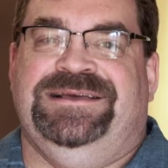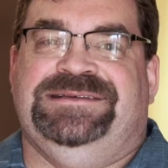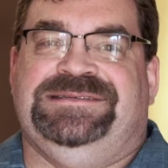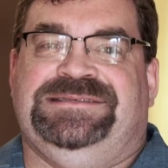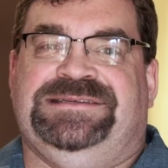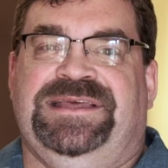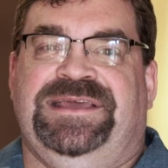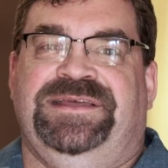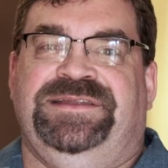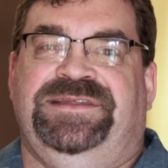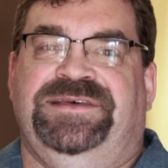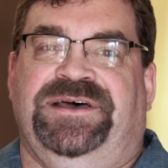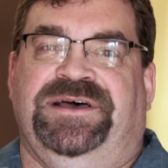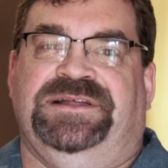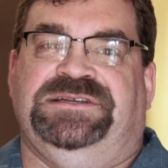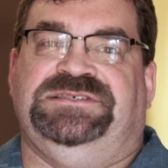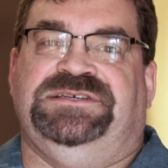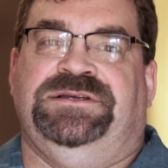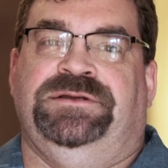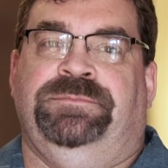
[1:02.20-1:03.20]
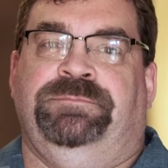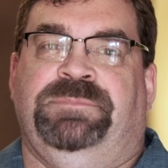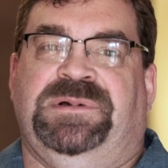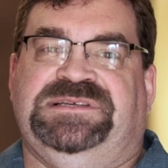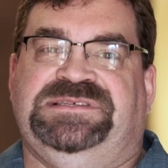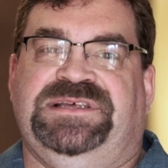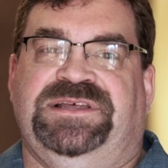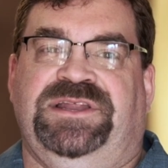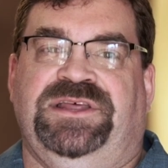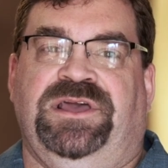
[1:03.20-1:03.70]
Stay in touch
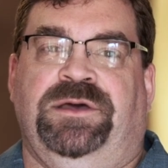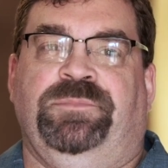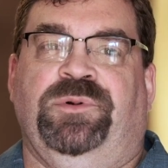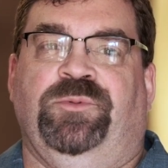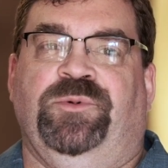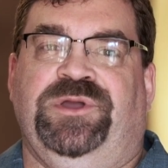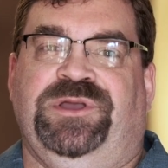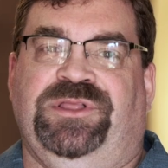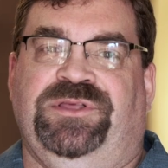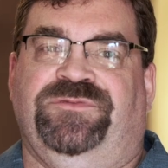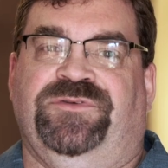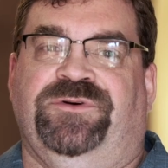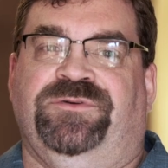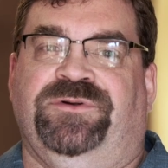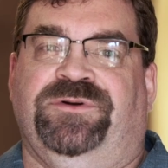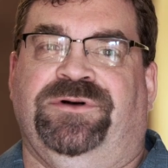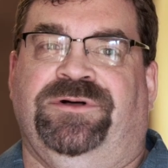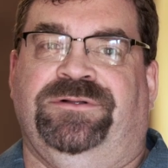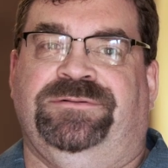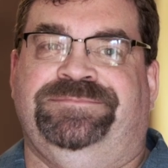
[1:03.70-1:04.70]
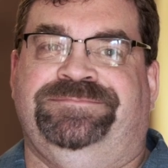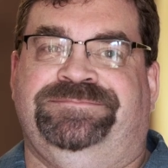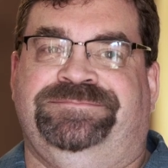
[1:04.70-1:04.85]
by setting up a weekly phone call.